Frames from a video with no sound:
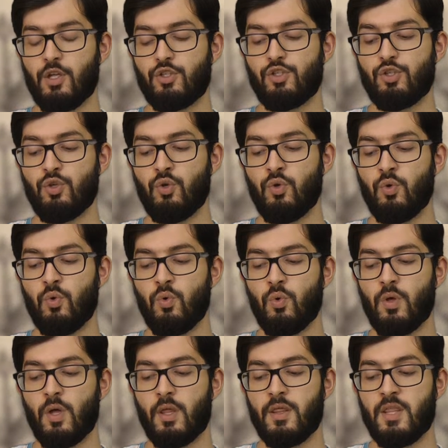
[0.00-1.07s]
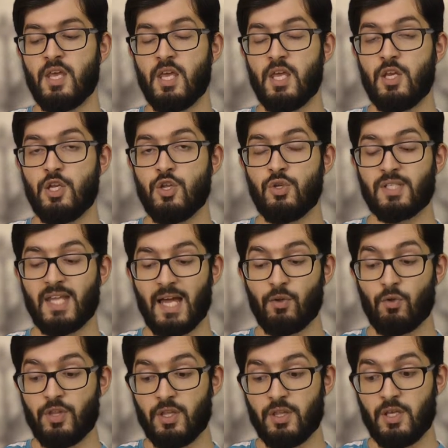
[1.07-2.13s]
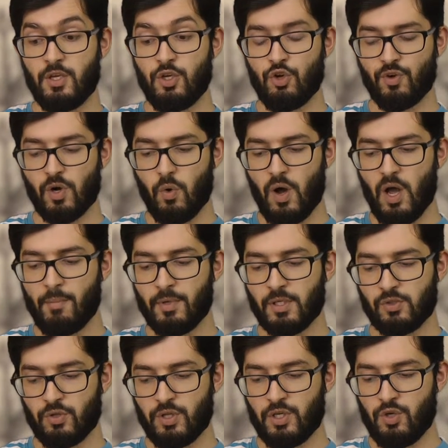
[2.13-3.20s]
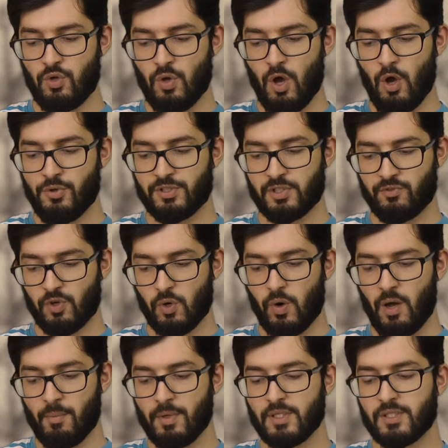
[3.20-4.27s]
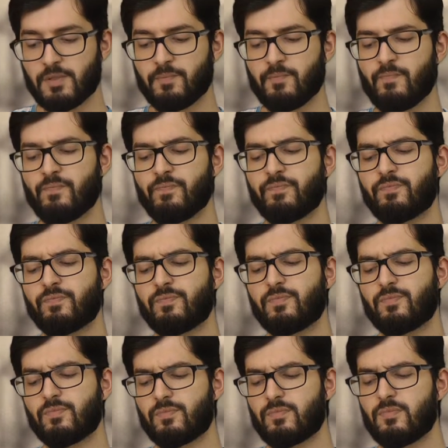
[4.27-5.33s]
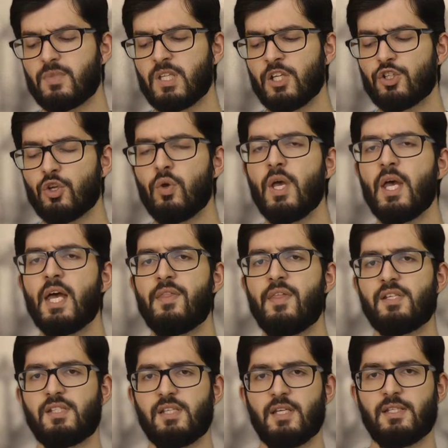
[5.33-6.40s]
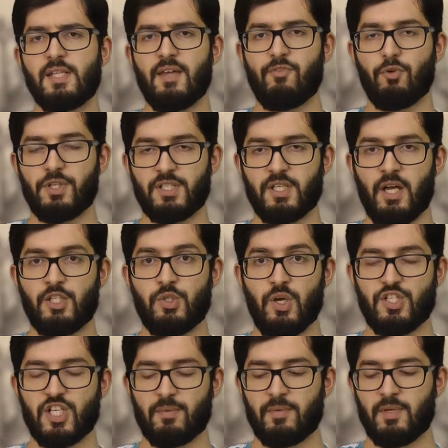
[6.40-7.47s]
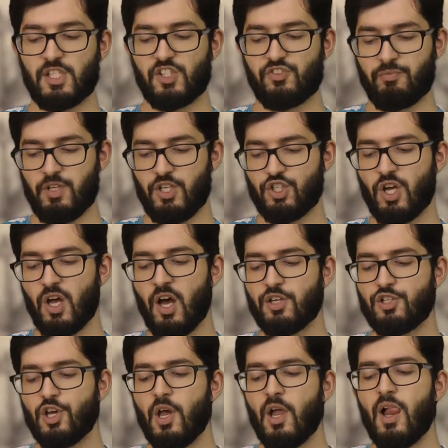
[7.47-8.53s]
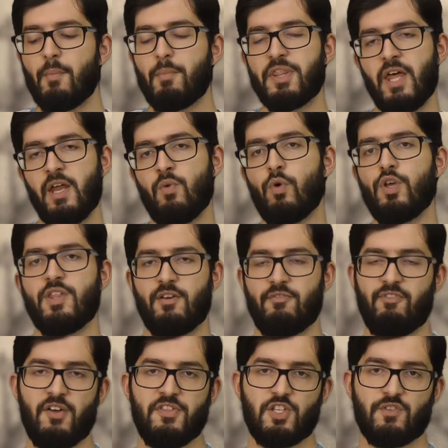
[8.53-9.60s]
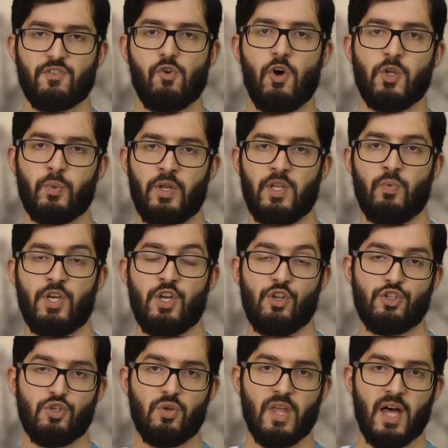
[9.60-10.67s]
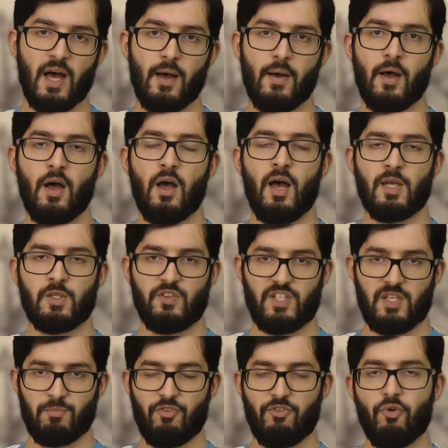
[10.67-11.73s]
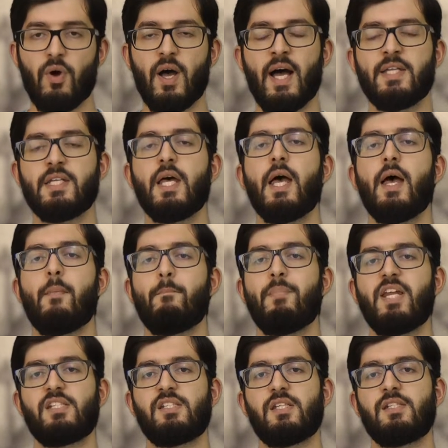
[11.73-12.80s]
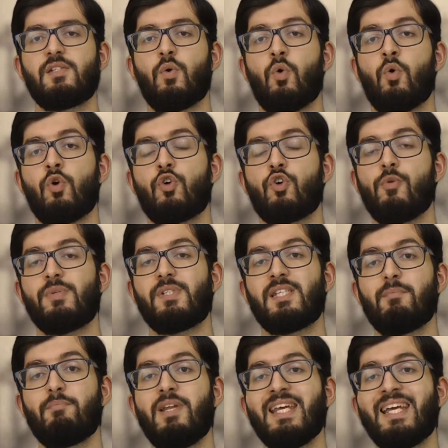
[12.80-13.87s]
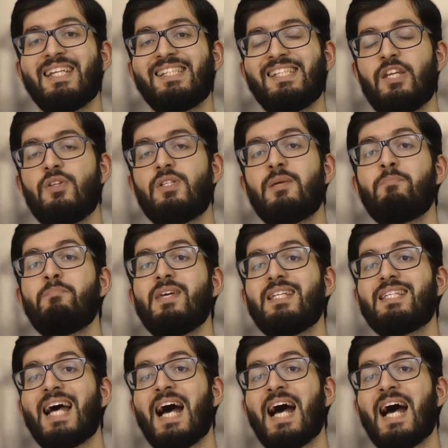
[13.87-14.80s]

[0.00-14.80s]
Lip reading: to the new standard, the new requirements, or the new oaths and requirements. And so this is therefore designed to eject ministers from the church. But then what you then find is, of course, when you do that, as we've seen beforehand, ministers or groups simply continue to meet